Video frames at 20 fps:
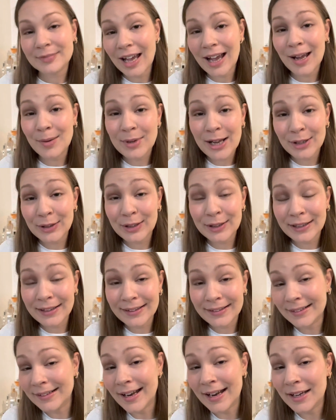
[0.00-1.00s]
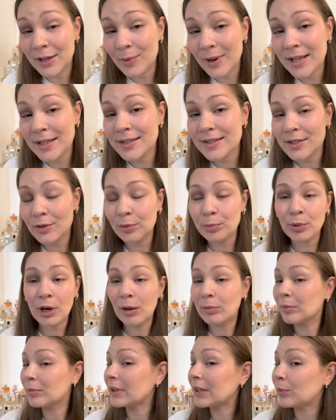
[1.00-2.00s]
I'm not good at it anyway, so it
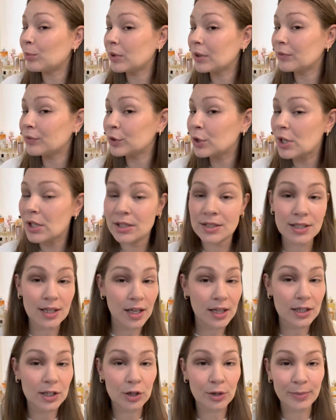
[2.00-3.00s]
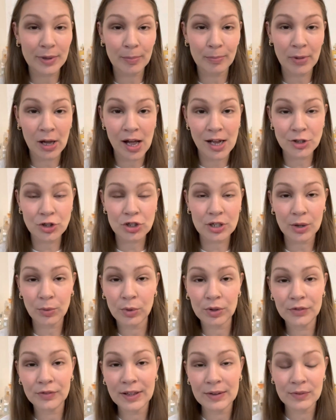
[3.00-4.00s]
probably would have looked a little bit botched. I
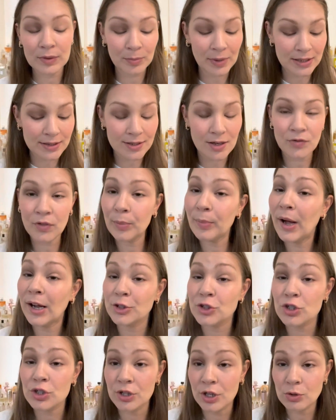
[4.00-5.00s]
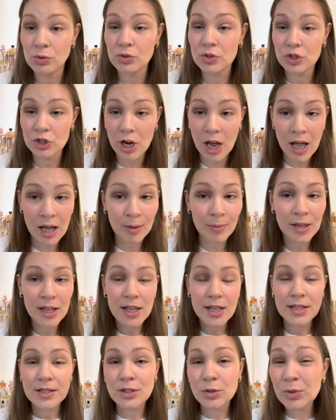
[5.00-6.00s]
would have given myself a botched nose job.
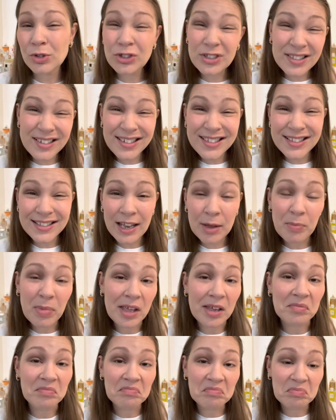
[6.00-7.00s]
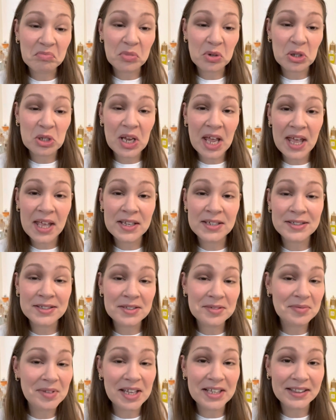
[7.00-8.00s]
So we're just gonna skip it. Pretend
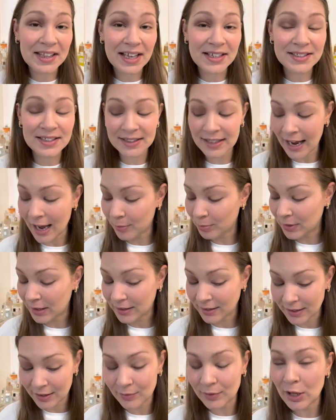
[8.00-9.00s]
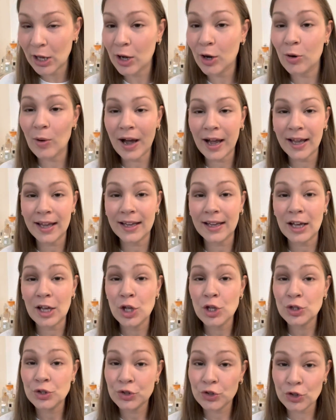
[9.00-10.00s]
like that didn't happen. Even though I
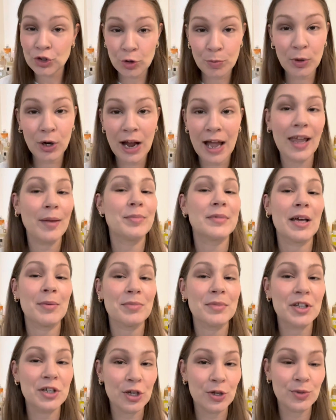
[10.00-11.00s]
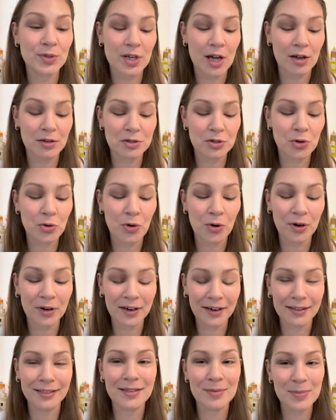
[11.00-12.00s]
super hyped up the nose contour
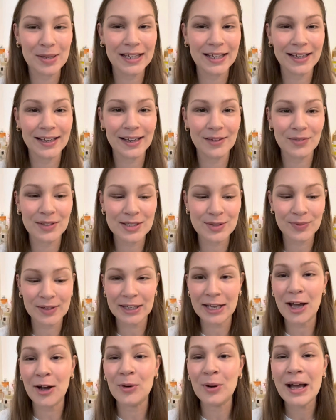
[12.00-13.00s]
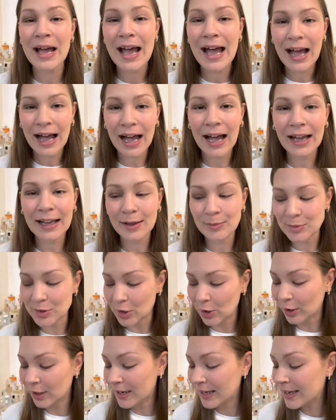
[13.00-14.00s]
in the beginning of this video, I am
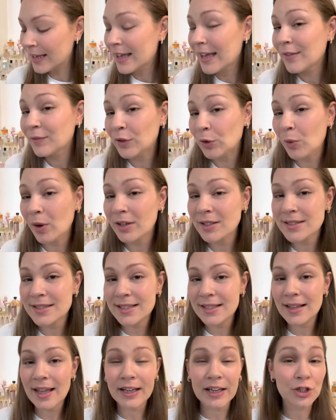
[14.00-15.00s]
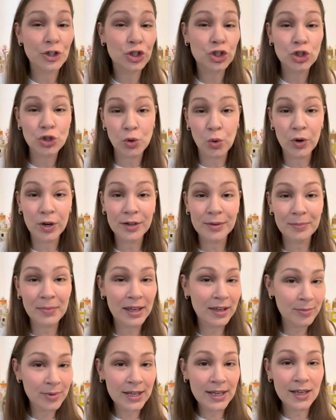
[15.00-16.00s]
sorry. If you wanna see like a short,
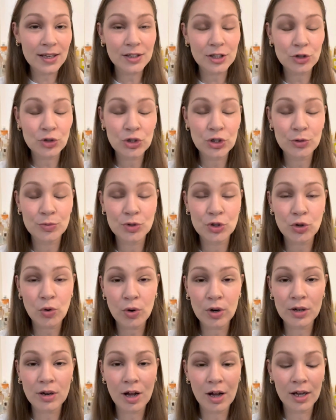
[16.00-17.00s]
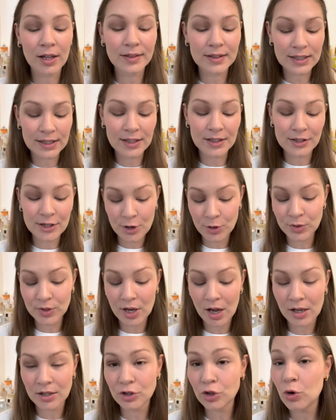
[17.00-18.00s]
maybe a YouTube short on the nose
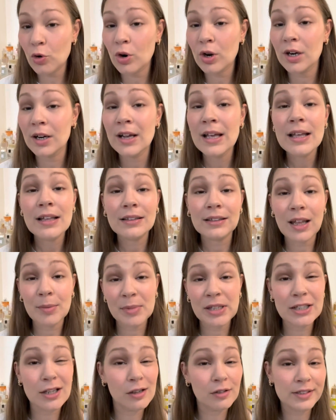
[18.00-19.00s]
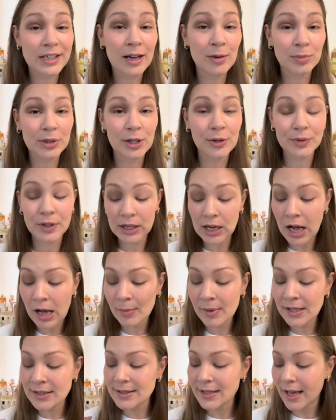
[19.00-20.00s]
contour, let me know down below in the
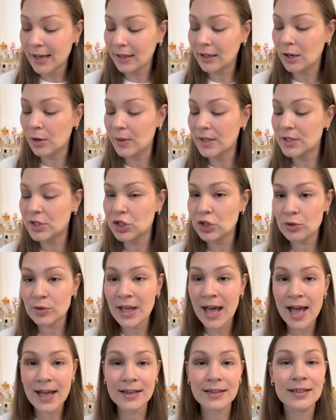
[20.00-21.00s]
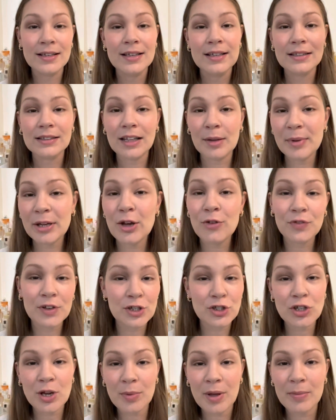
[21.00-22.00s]
comments. I can always do that. Let me go
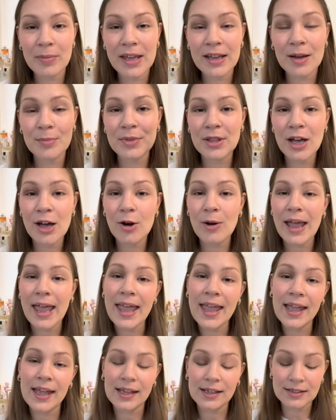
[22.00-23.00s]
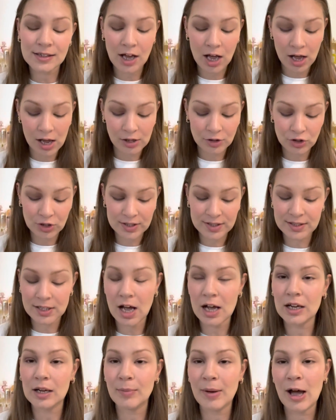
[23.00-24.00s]
finish up my makeup though, and I'll just
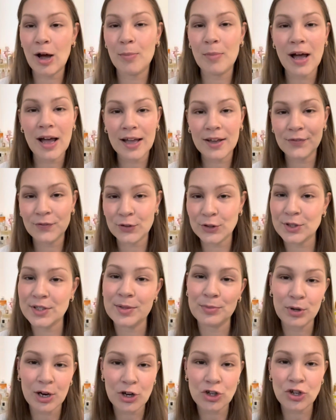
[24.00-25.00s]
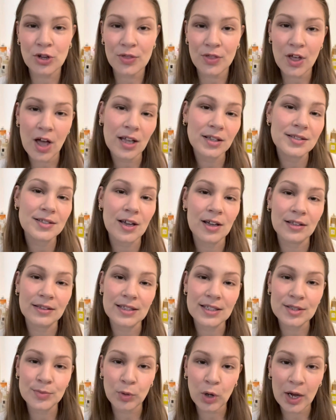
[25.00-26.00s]
talk about my first impression thoughts on
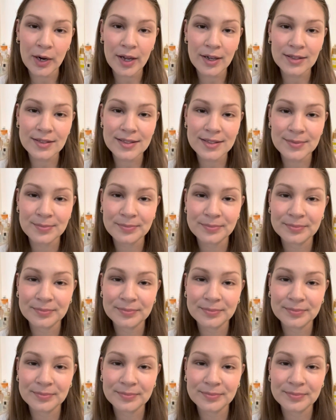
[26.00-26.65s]
these products.